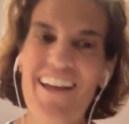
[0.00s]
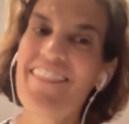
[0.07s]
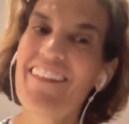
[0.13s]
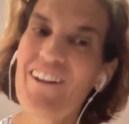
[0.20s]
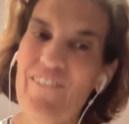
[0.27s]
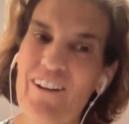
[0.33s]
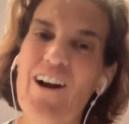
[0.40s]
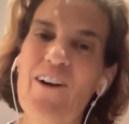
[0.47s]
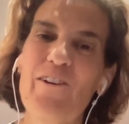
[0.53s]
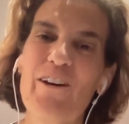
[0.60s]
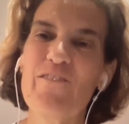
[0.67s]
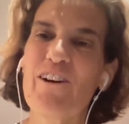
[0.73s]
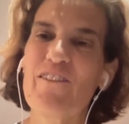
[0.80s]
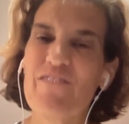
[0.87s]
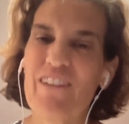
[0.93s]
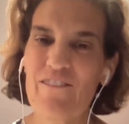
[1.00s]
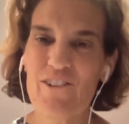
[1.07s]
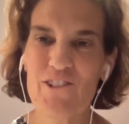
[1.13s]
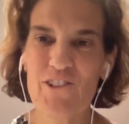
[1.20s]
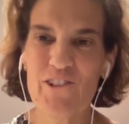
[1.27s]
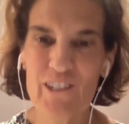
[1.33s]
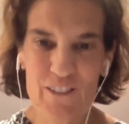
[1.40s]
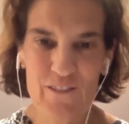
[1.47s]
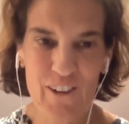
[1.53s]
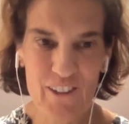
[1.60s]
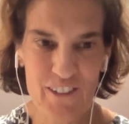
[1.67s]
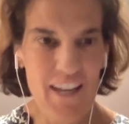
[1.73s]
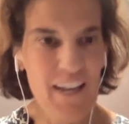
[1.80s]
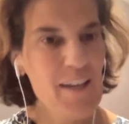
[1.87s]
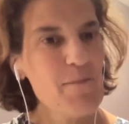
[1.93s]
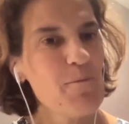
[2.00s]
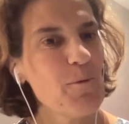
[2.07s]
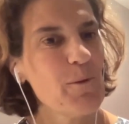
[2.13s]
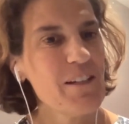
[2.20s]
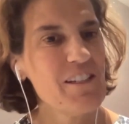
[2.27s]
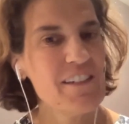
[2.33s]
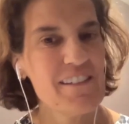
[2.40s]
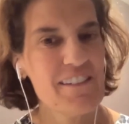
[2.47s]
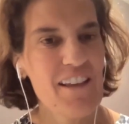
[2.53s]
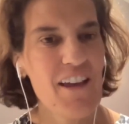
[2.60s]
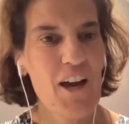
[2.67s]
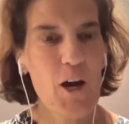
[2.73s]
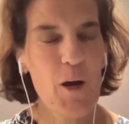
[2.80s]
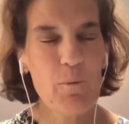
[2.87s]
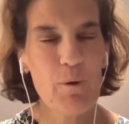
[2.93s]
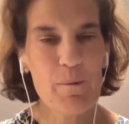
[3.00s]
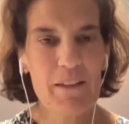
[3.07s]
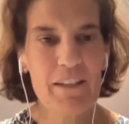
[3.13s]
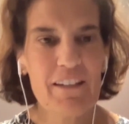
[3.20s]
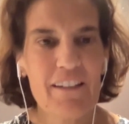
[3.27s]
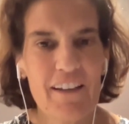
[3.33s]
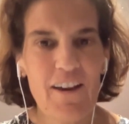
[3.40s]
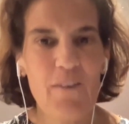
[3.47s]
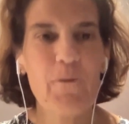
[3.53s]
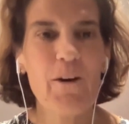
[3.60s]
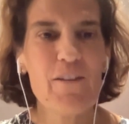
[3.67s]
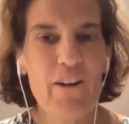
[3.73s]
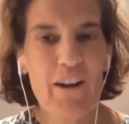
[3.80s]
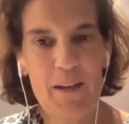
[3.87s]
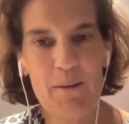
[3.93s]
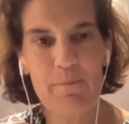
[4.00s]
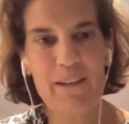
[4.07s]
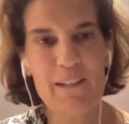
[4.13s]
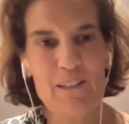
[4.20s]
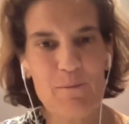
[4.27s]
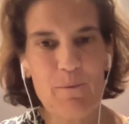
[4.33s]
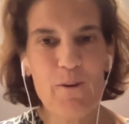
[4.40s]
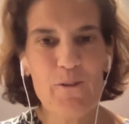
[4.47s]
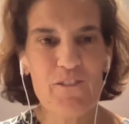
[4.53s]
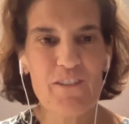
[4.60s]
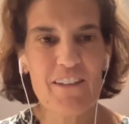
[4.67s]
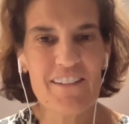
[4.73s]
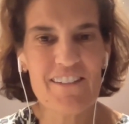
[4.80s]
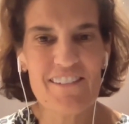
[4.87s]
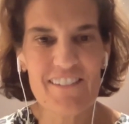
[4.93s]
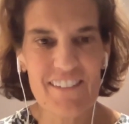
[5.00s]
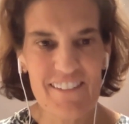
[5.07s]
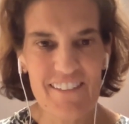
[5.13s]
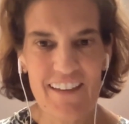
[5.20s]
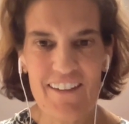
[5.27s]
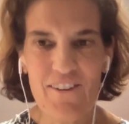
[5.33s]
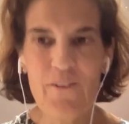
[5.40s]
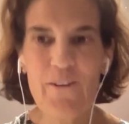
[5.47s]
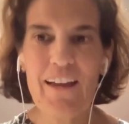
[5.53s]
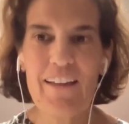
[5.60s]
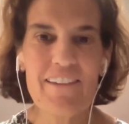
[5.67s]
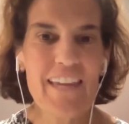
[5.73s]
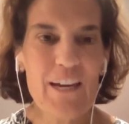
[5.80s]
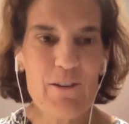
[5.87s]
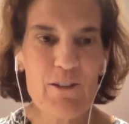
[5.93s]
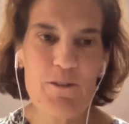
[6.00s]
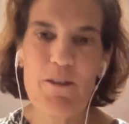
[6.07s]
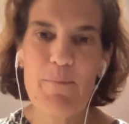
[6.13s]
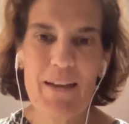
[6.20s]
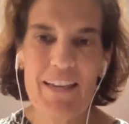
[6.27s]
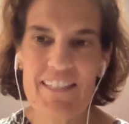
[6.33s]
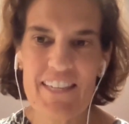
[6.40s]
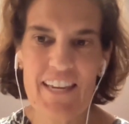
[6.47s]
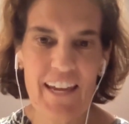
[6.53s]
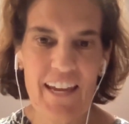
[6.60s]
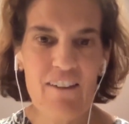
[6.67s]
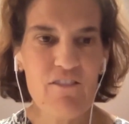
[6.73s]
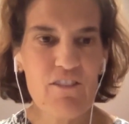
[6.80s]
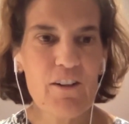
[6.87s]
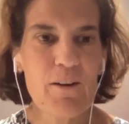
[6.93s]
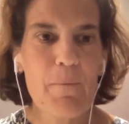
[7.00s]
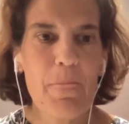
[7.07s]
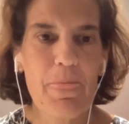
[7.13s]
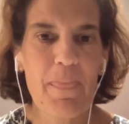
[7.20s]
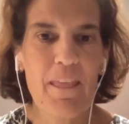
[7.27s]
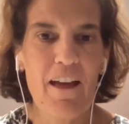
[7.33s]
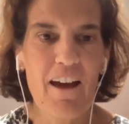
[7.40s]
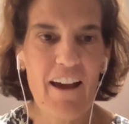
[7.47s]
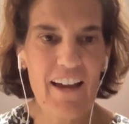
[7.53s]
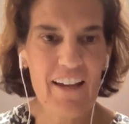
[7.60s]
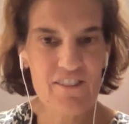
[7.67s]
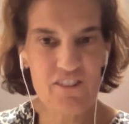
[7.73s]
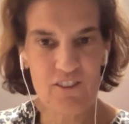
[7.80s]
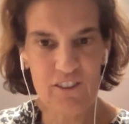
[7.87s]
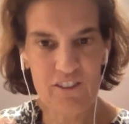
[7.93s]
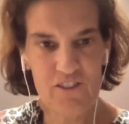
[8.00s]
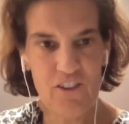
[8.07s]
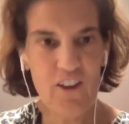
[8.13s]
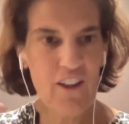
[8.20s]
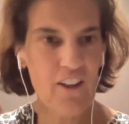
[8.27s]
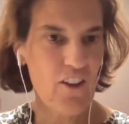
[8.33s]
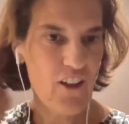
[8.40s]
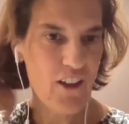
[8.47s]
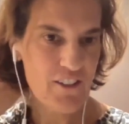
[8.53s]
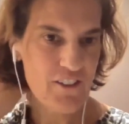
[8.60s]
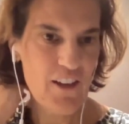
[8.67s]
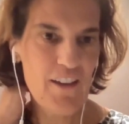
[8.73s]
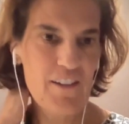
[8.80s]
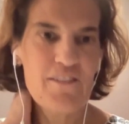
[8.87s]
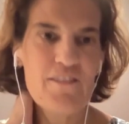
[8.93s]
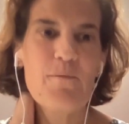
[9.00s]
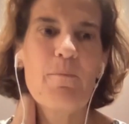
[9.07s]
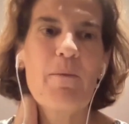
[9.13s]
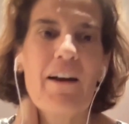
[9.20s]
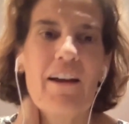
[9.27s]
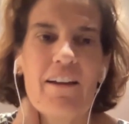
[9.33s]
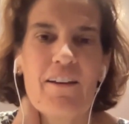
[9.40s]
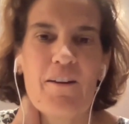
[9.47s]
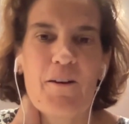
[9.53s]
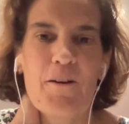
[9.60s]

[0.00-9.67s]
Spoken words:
think we got one of our favorite stories of all time, which is a woman, one of our NPs posted, and she said, okay, today was the best day ever. I logged on to my